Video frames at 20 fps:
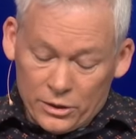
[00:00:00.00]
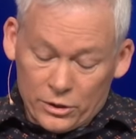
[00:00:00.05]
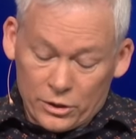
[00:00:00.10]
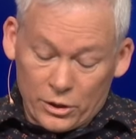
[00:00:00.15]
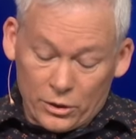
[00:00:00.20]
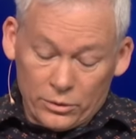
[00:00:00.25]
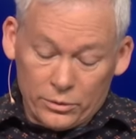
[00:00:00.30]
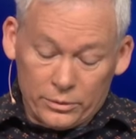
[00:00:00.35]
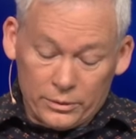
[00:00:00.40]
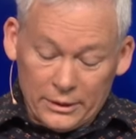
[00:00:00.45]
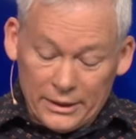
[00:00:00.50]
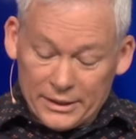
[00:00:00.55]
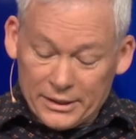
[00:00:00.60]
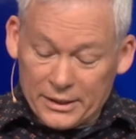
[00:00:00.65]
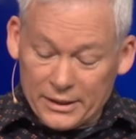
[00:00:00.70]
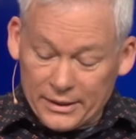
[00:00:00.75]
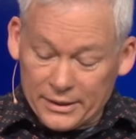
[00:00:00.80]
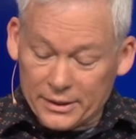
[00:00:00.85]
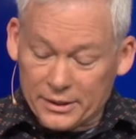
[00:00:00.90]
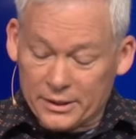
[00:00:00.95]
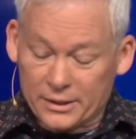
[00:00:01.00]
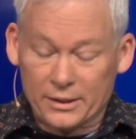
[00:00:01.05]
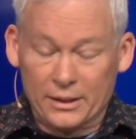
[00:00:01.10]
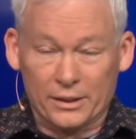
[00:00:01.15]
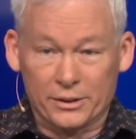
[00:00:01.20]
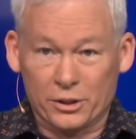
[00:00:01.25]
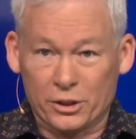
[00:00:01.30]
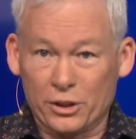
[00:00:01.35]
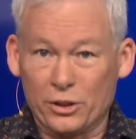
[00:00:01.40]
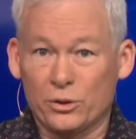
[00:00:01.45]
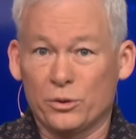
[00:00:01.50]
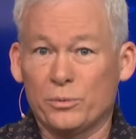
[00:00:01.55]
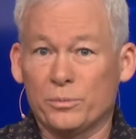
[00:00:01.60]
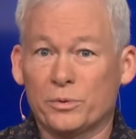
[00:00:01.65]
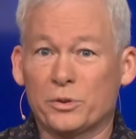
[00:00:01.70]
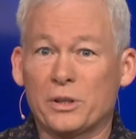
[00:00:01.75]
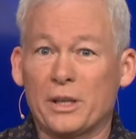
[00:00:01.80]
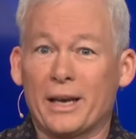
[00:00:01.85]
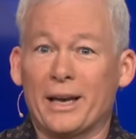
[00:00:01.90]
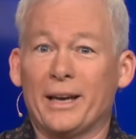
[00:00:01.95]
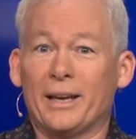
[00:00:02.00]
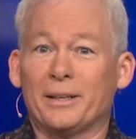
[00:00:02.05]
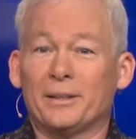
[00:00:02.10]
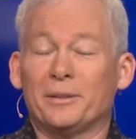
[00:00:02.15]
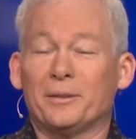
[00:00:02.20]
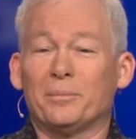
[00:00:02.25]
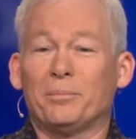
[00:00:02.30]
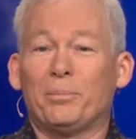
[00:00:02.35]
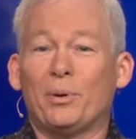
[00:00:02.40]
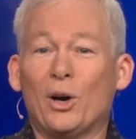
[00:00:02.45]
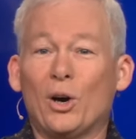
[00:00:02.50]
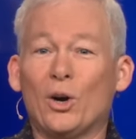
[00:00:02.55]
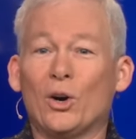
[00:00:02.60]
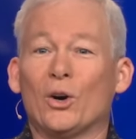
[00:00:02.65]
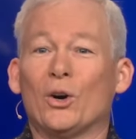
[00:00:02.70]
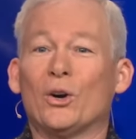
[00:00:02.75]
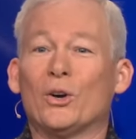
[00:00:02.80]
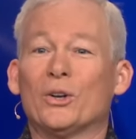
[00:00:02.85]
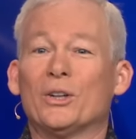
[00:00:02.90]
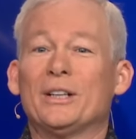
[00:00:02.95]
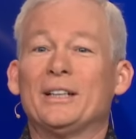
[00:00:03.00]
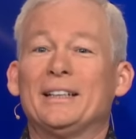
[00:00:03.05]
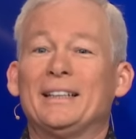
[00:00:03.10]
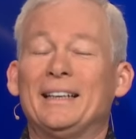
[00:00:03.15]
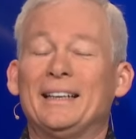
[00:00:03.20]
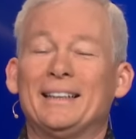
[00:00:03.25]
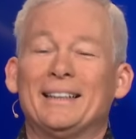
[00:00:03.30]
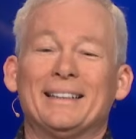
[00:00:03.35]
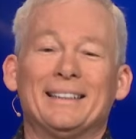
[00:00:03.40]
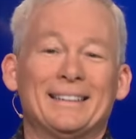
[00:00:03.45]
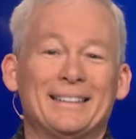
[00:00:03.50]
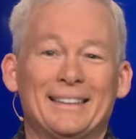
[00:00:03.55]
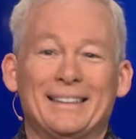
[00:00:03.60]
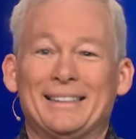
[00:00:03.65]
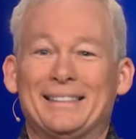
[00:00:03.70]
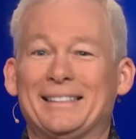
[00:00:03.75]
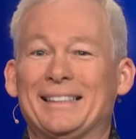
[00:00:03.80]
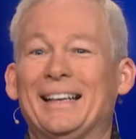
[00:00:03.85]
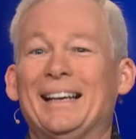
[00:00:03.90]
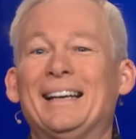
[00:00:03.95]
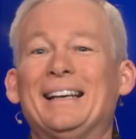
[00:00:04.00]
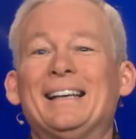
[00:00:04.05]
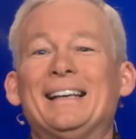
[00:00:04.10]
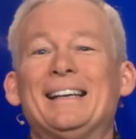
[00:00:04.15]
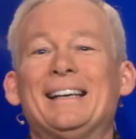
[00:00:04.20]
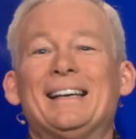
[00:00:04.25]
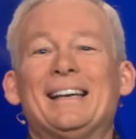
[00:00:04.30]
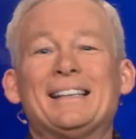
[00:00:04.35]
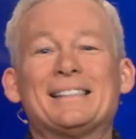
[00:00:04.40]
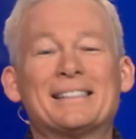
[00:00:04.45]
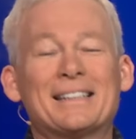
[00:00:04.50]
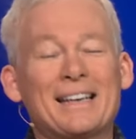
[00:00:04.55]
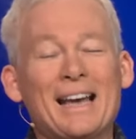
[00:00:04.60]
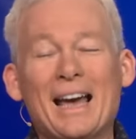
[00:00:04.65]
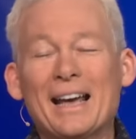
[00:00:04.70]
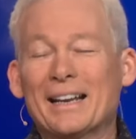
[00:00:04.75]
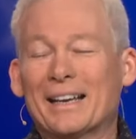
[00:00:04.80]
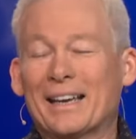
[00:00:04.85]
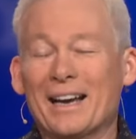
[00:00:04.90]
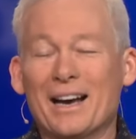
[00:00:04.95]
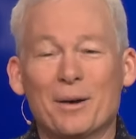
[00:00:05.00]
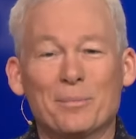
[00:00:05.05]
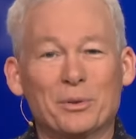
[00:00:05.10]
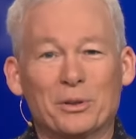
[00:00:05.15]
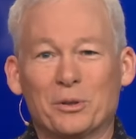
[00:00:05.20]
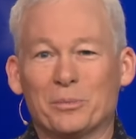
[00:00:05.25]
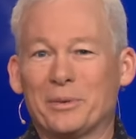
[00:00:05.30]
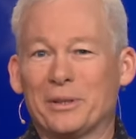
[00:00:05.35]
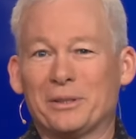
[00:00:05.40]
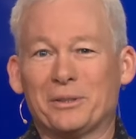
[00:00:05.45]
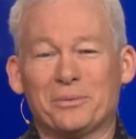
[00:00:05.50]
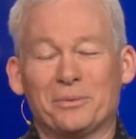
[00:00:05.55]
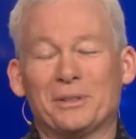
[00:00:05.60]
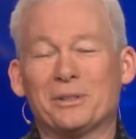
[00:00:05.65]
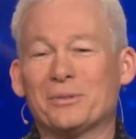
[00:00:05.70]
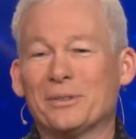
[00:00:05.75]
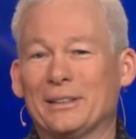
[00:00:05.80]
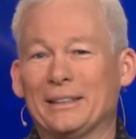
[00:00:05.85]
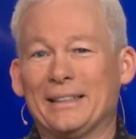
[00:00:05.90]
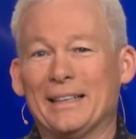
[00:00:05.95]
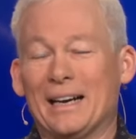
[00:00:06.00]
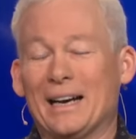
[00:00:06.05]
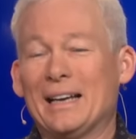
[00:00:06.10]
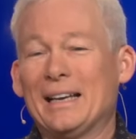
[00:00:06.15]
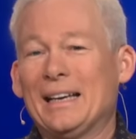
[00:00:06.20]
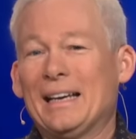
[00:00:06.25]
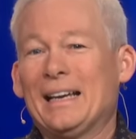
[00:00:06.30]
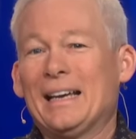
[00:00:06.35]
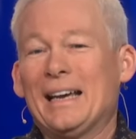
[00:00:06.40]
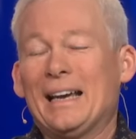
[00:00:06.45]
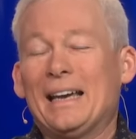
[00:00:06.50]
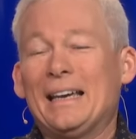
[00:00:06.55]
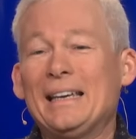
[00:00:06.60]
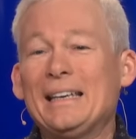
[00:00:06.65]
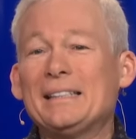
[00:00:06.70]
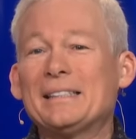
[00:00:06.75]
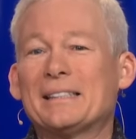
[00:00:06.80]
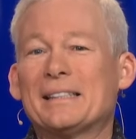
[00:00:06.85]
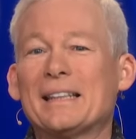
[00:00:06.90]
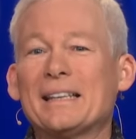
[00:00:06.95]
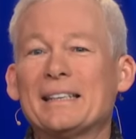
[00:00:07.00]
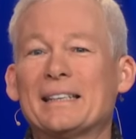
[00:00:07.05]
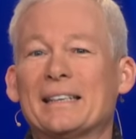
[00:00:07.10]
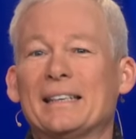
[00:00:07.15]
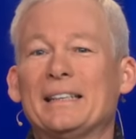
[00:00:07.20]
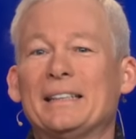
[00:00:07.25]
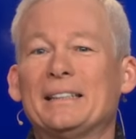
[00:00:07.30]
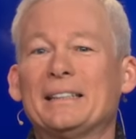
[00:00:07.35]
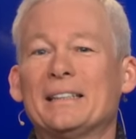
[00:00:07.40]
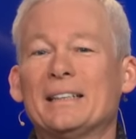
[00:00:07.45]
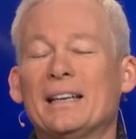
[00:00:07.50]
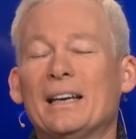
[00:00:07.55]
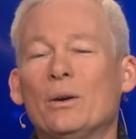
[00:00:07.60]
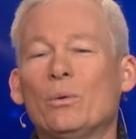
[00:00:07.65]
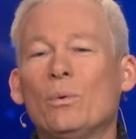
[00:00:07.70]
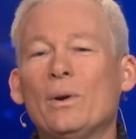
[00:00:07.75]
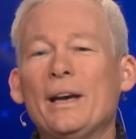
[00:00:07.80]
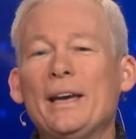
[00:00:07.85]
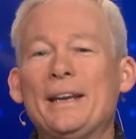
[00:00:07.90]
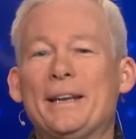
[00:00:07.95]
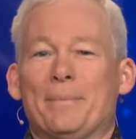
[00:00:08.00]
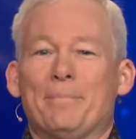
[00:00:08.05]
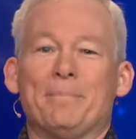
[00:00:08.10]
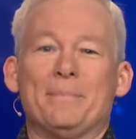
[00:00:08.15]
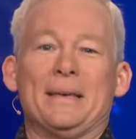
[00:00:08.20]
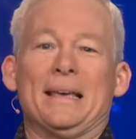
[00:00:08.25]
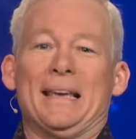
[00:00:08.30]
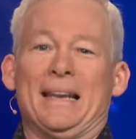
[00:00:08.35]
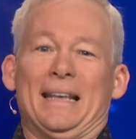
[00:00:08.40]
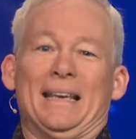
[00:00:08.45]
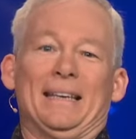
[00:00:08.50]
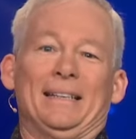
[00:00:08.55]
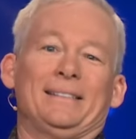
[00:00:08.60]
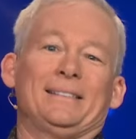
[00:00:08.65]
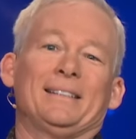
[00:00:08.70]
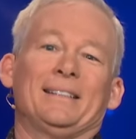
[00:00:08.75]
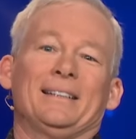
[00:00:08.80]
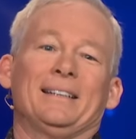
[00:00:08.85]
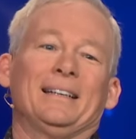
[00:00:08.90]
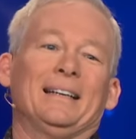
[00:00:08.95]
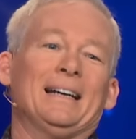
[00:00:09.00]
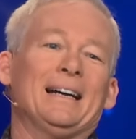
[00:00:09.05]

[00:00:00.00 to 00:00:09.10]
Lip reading: So Lysias assumes that Paul, it's kind of comical, but it's really not. He's thinking, wait a minute,